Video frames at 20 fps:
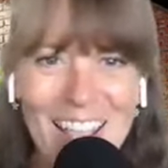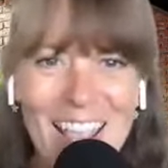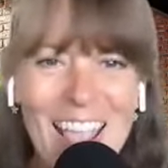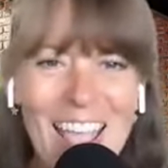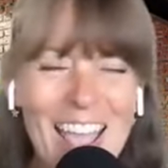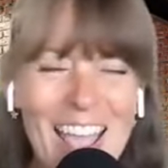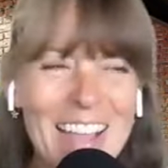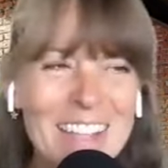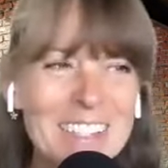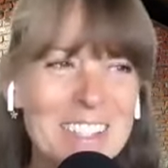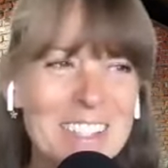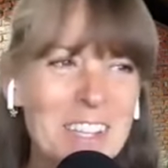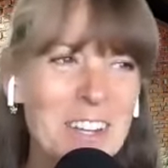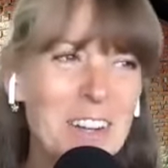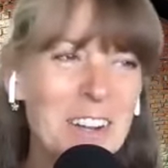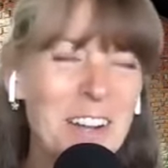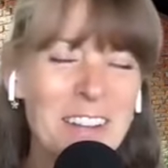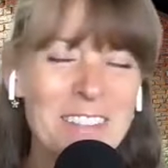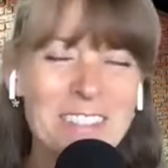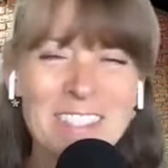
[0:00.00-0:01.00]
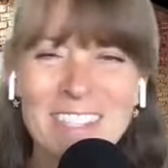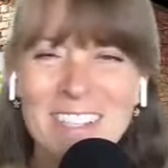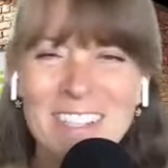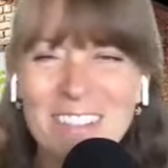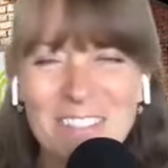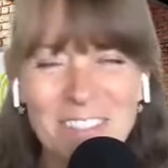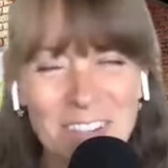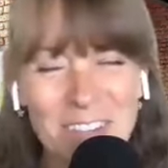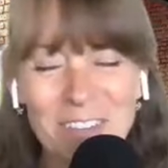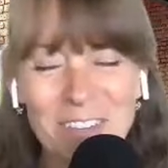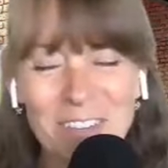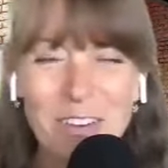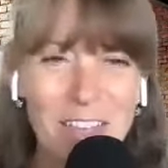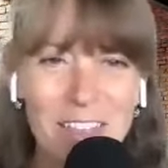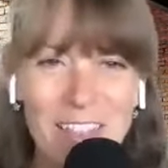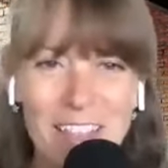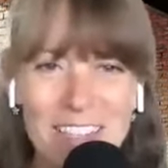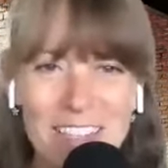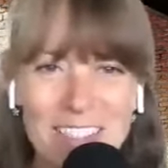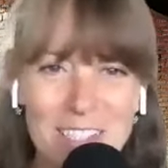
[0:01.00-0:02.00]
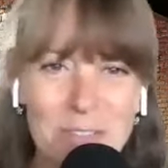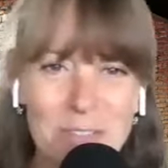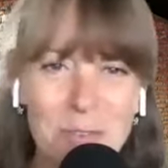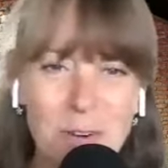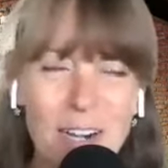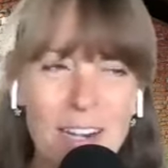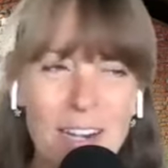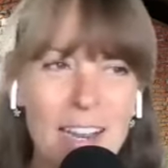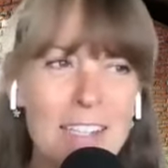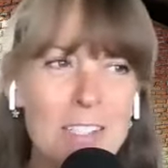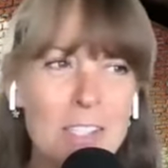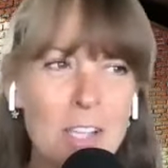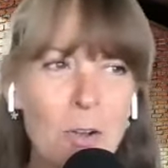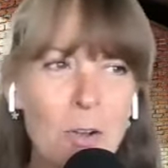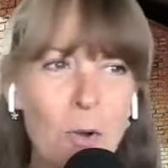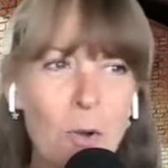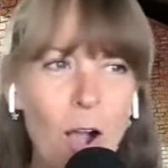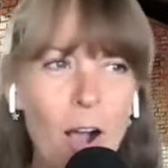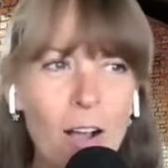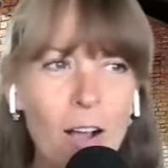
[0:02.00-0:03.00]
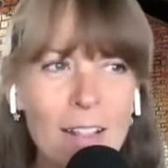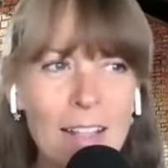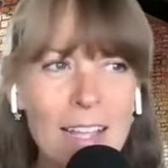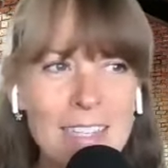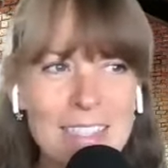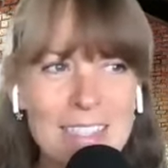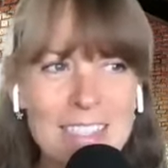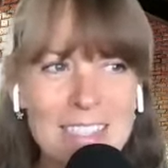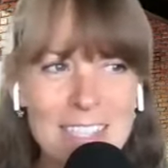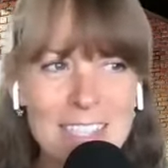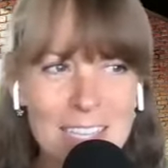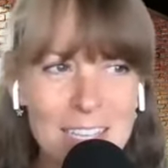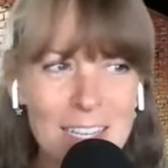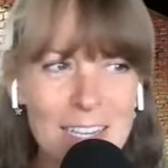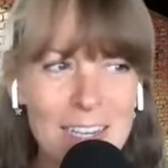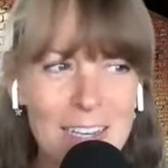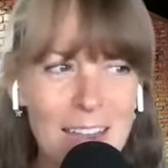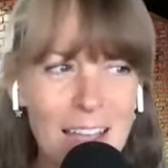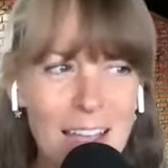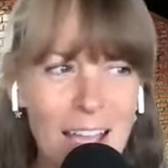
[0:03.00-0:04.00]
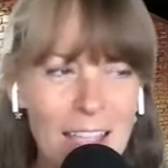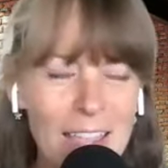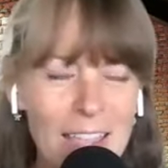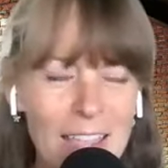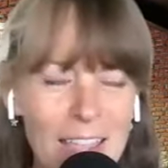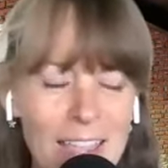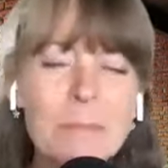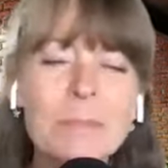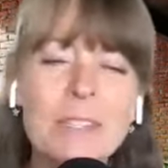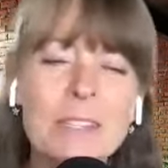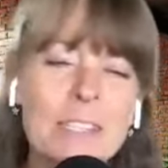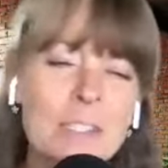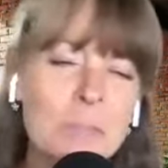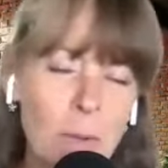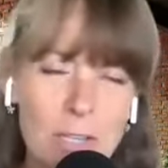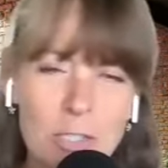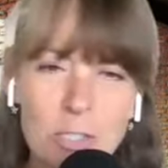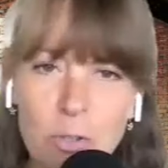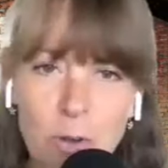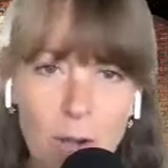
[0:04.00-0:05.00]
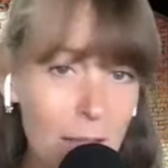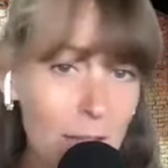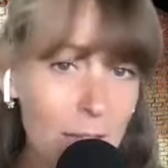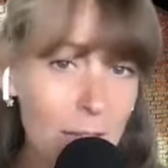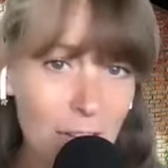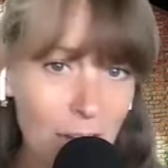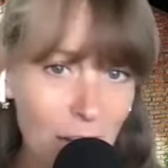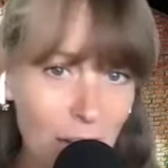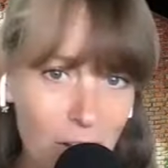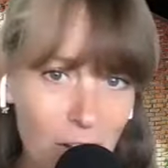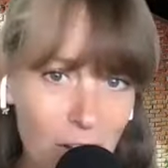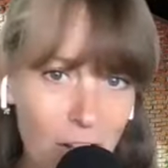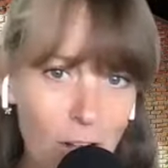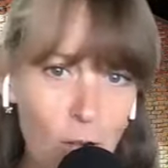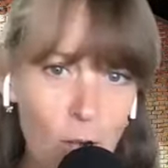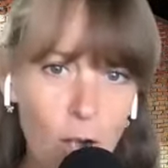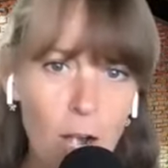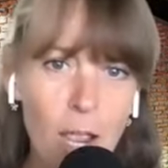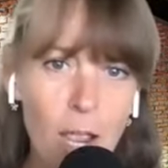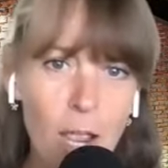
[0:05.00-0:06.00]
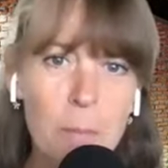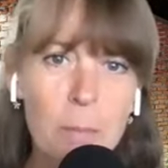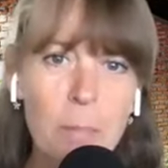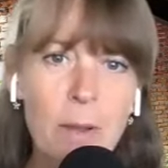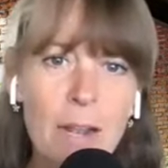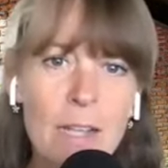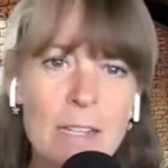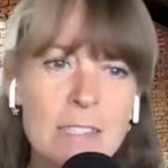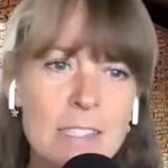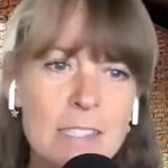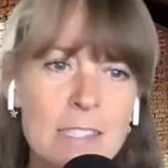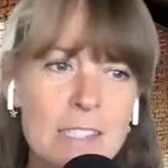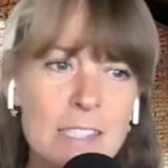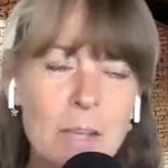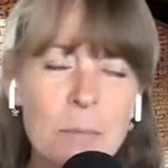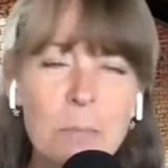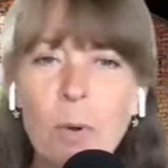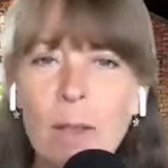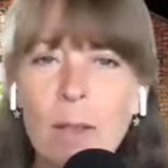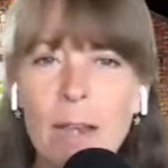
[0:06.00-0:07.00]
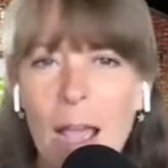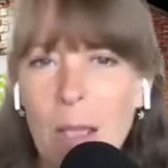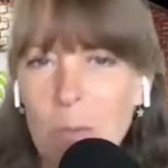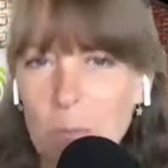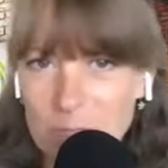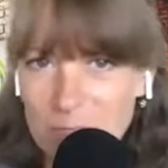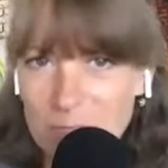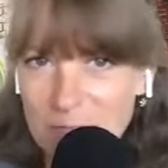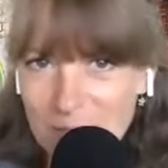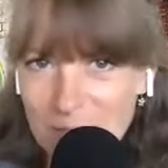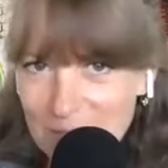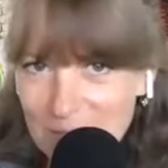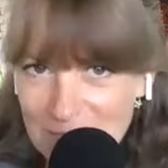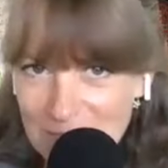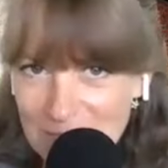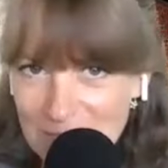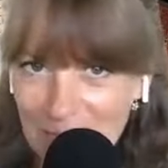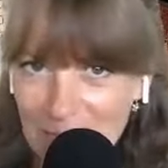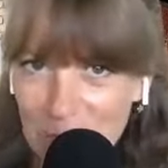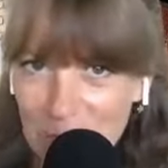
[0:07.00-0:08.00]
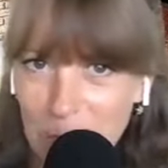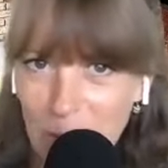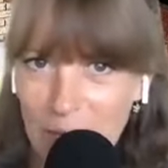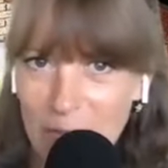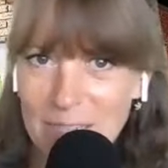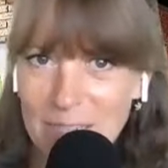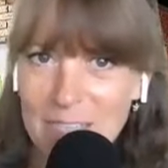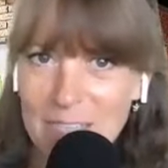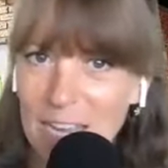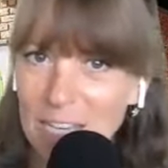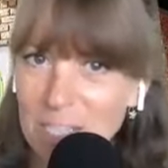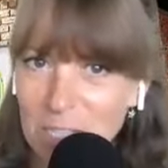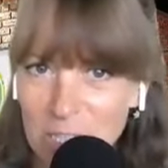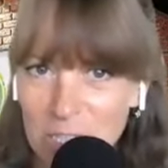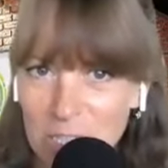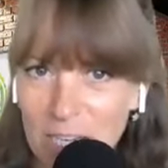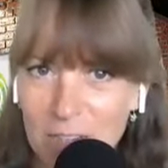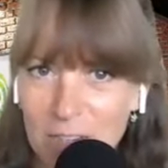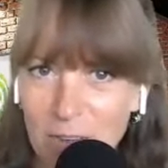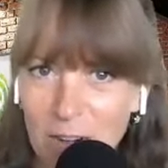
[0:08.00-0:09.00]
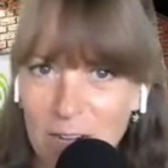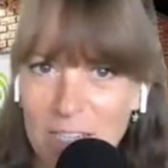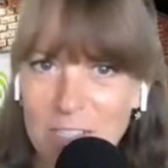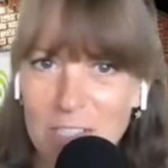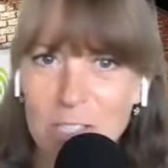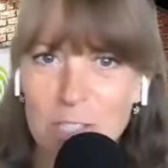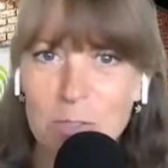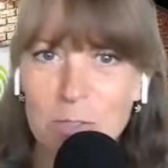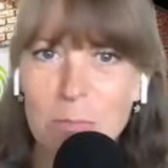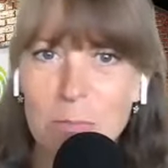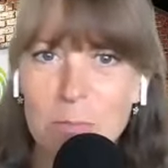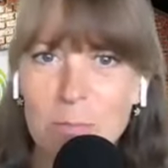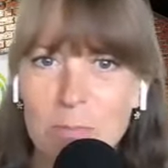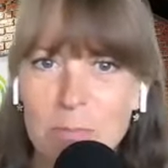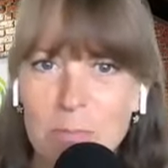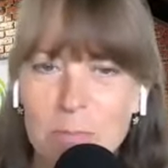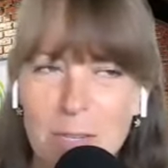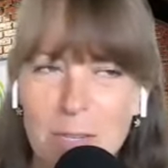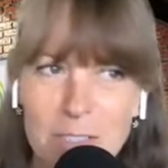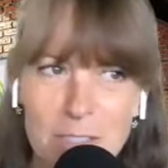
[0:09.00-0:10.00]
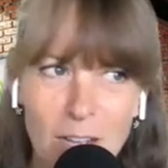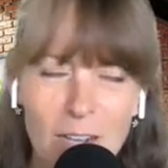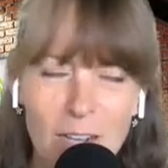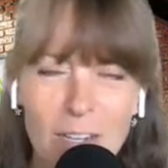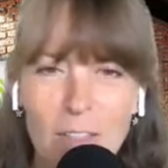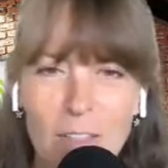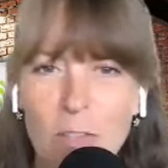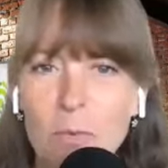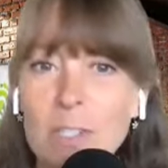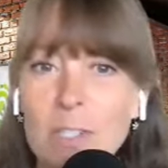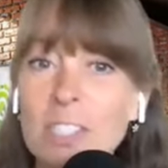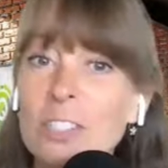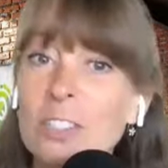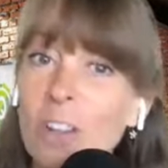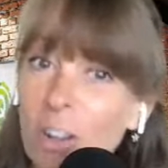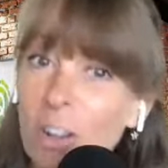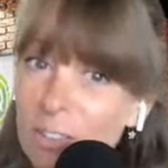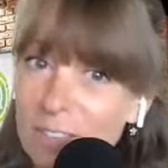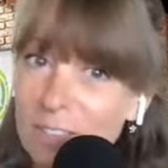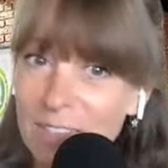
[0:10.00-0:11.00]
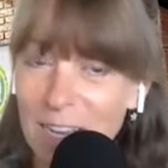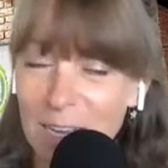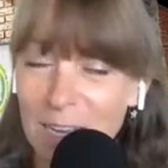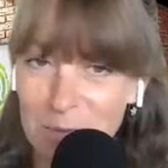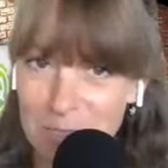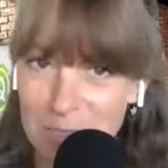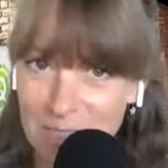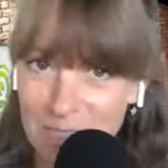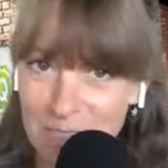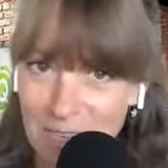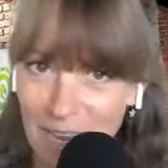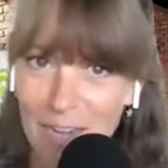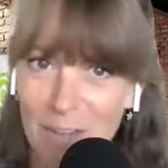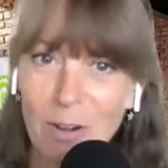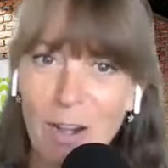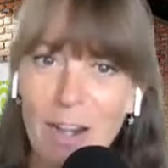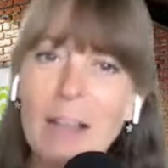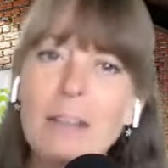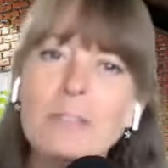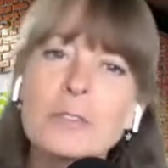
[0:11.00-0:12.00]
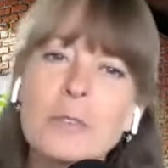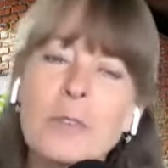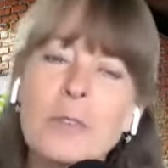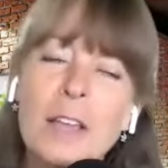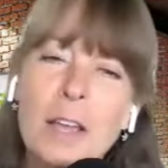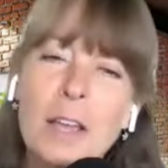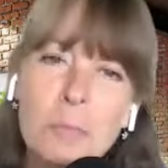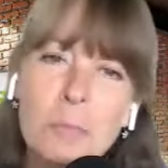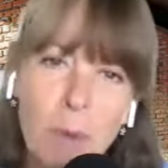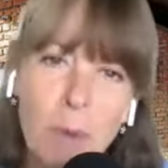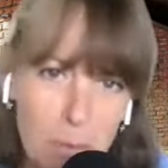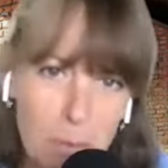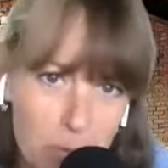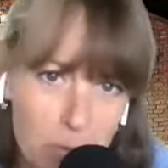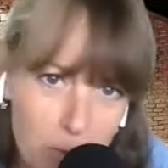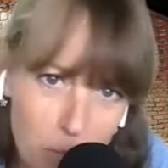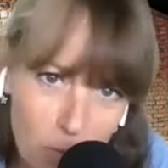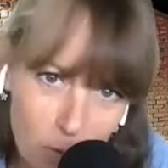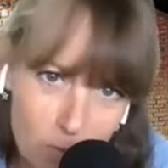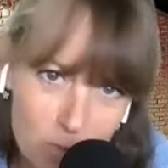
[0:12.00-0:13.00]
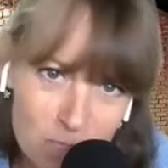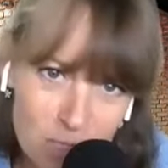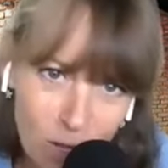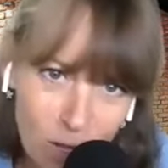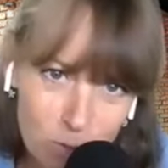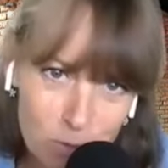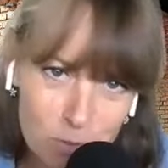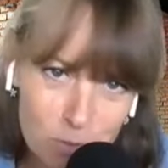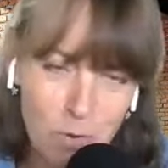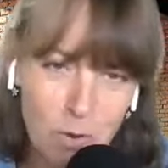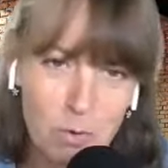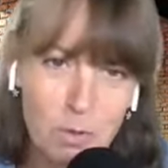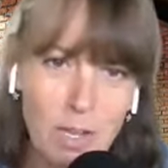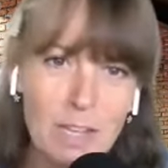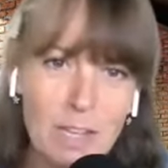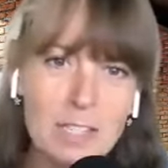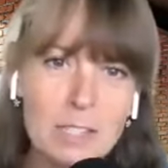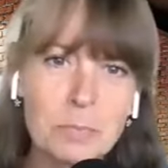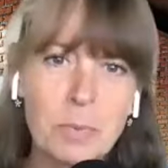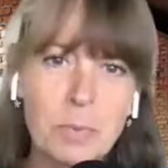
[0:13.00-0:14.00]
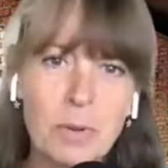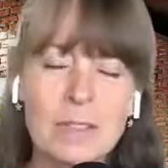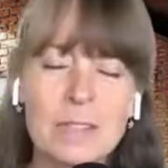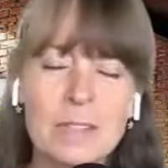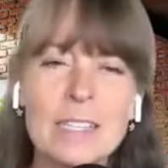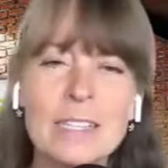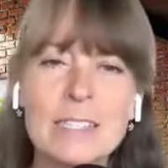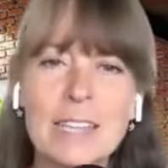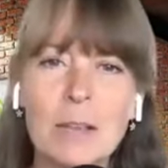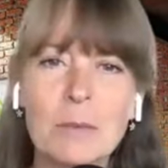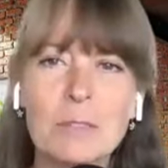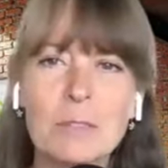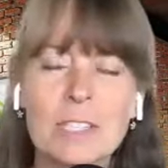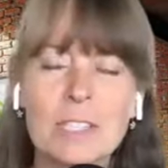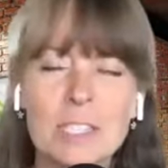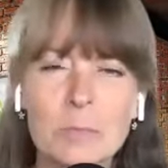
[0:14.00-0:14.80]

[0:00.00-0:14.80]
Yeah. And so I was like, well, okay, that didn't work. And so all I did, I came to this by trial and error, but on some point I was listening and paying attention, right, to my dog and the results I was getting, right. I was probably more results focused, but at least I was